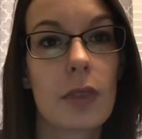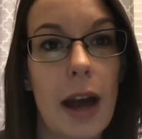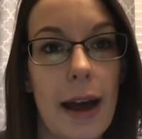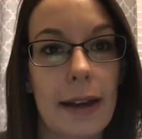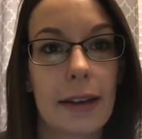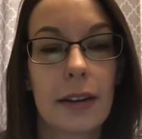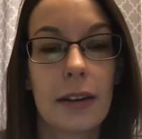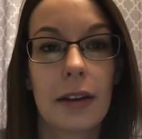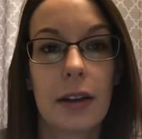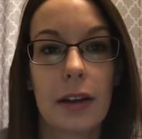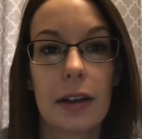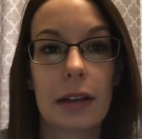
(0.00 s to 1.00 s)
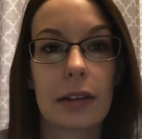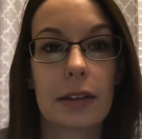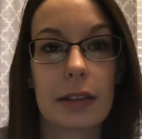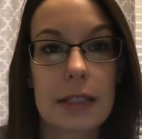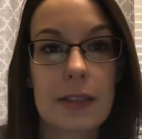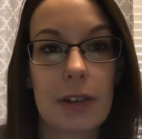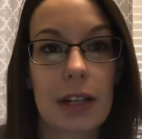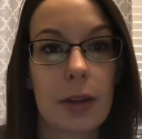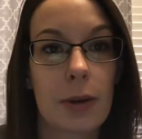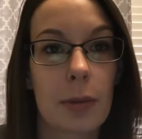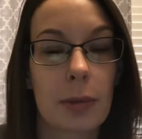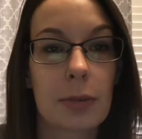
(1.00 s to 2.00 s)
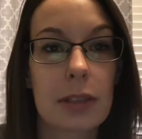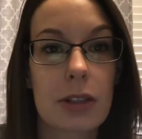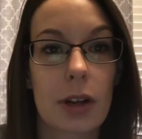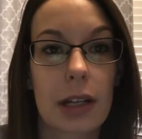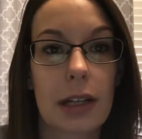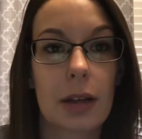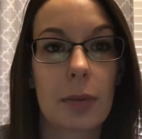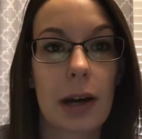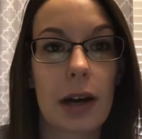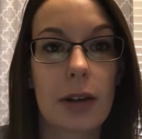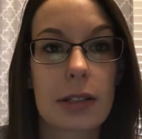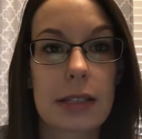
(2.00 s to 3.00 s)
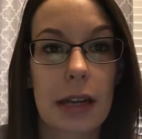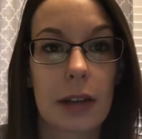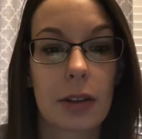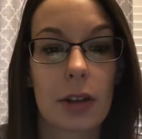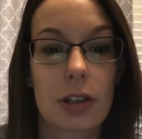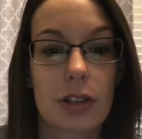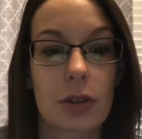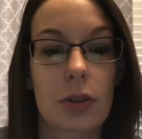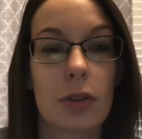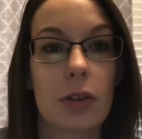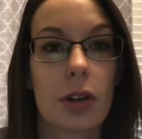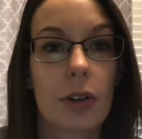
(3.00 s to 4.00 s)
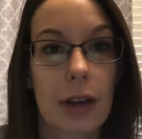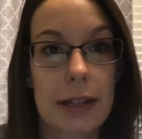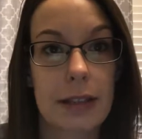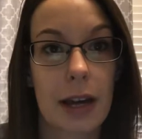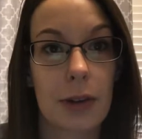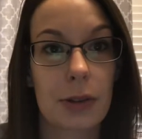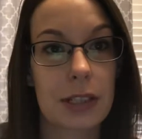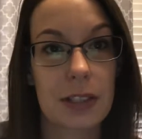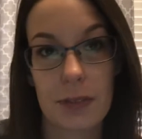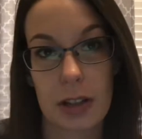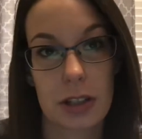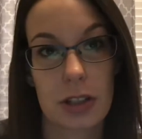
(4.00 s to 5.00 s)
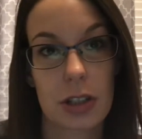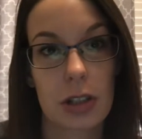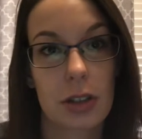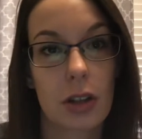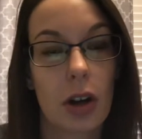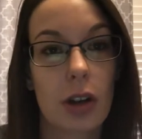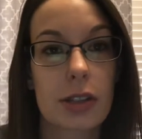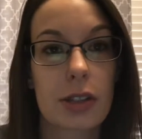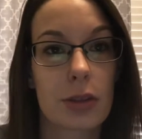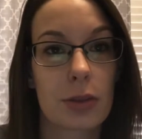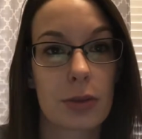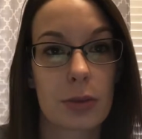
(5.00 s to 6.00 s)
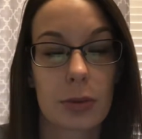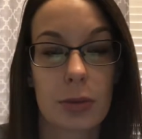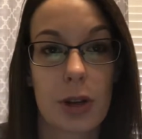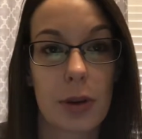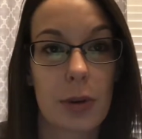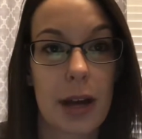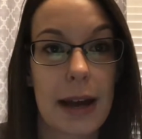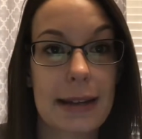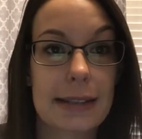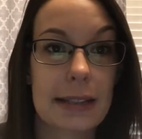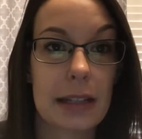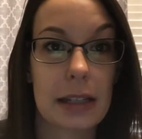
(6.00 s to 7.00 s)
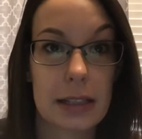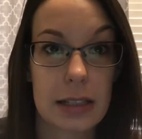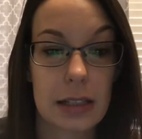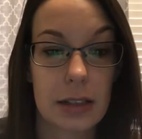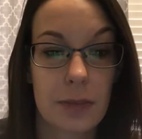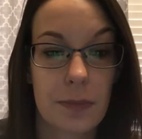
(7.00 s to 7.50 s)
Hi, in this video I'm going to be talking about psychological erectile dysfunction, also known as ED.